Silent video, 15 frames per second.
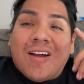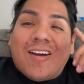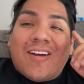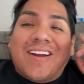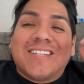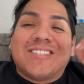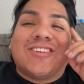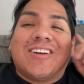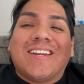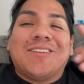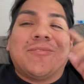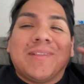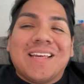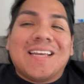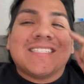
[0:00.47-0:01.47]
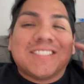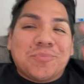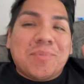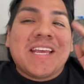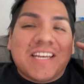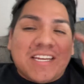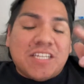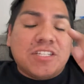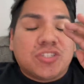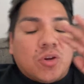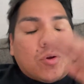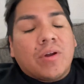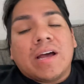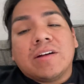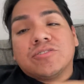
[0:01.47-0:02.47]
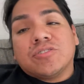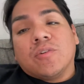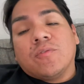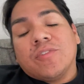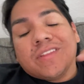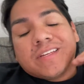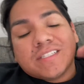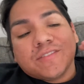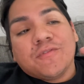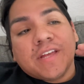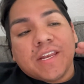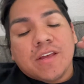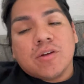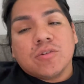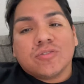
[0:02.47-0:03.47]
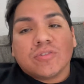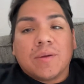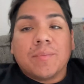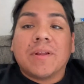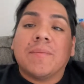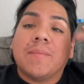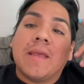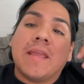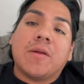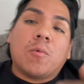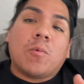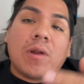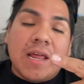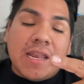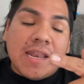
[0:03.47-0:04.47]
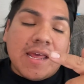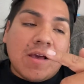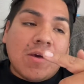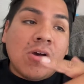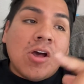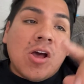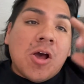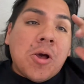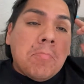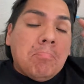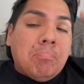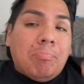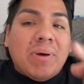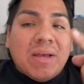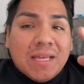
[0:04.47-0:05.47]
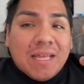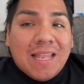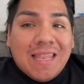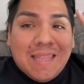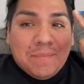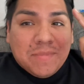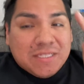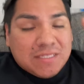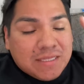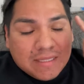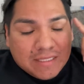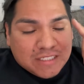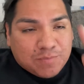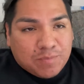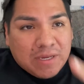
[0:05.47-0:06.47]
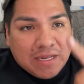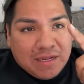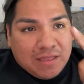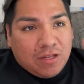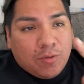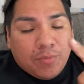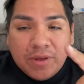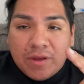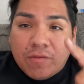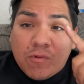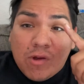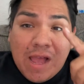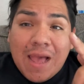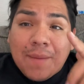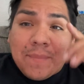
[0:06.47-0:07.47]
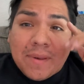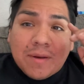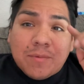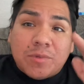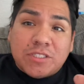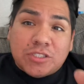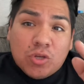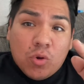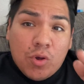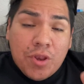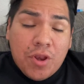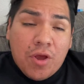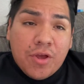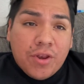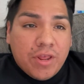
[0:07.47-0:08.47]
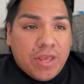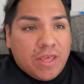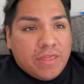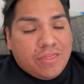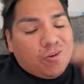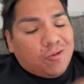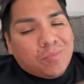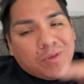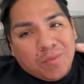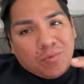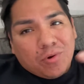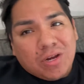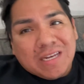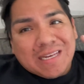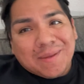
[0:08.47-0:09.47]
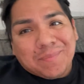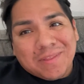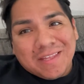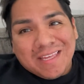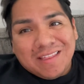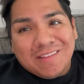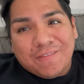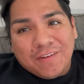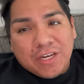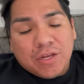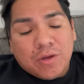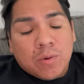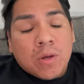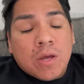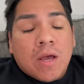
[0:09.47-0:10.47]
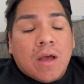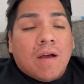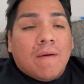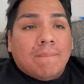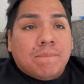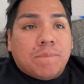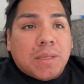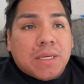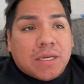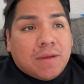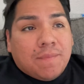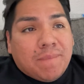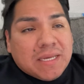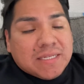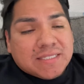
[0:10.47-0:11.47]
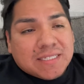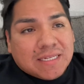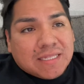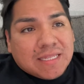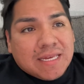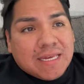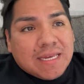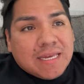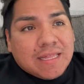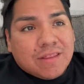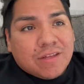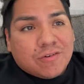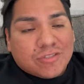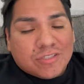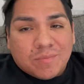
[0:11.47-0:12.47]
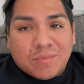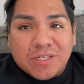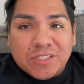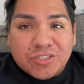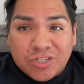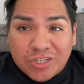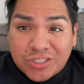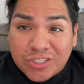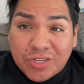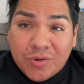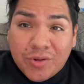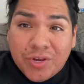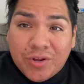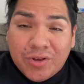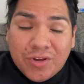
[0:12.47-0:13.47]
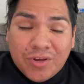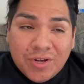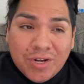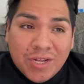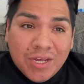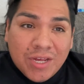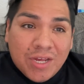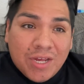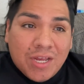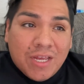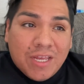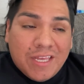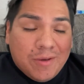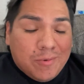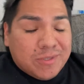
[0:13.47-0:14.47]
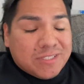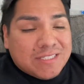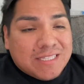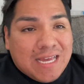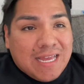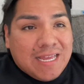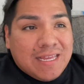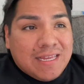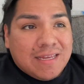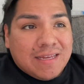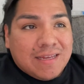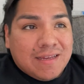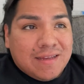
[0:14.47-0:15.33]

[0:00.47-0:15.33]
Alright, so I didn't really get to make an intro or outro for this video, so I'm going to make it right now. But let me explain a little bit of what happened and what's going on. There will be more in depth in the video. But basically, there was some construction going on. It was night.